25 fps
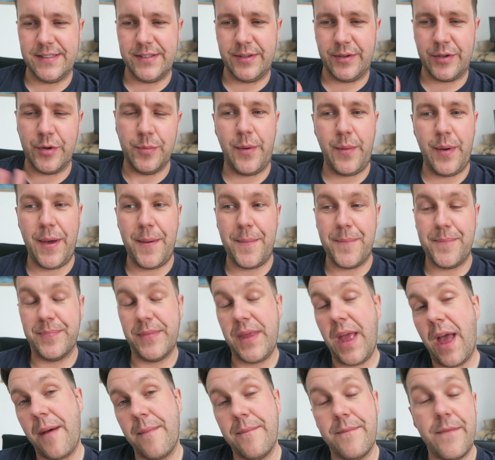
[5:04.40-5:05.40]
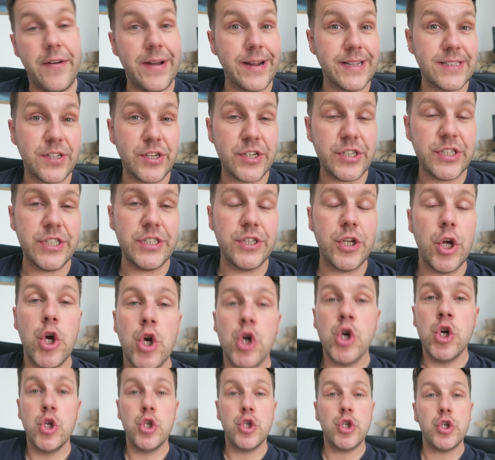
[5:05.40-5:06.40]
So yeah, very excited
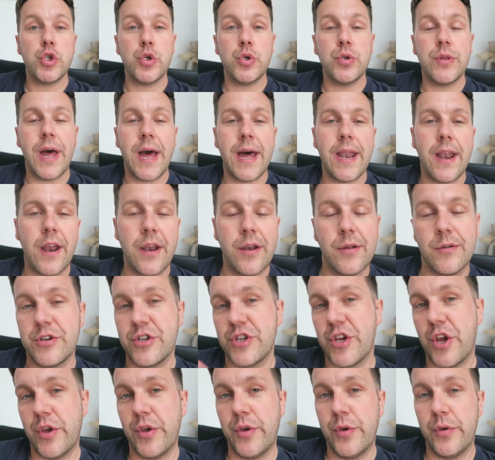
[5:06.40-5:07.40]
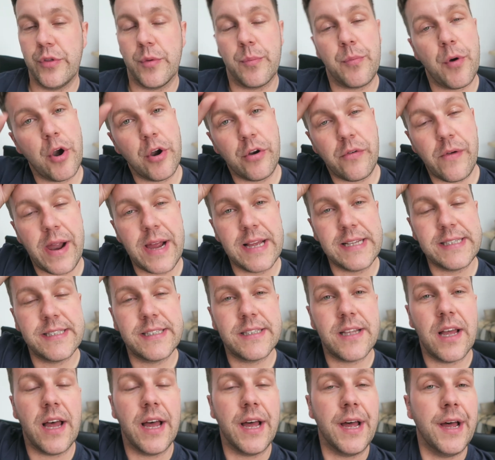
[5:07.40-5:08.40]
to do that, and I'll show you the progress
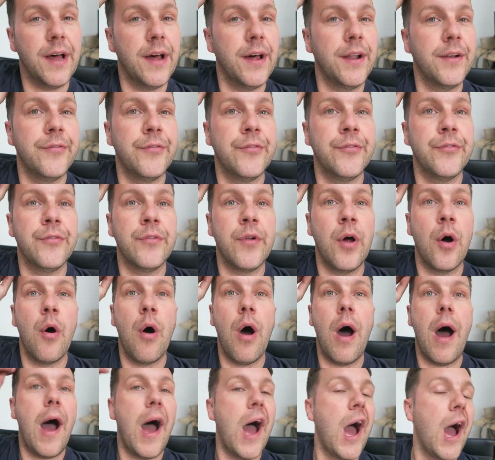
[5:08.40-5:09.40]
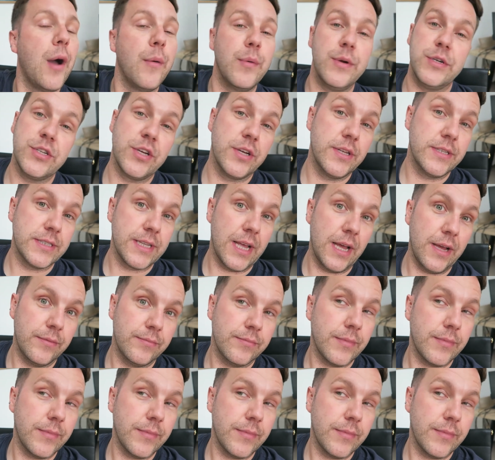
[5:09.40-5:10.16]
and how it turns out.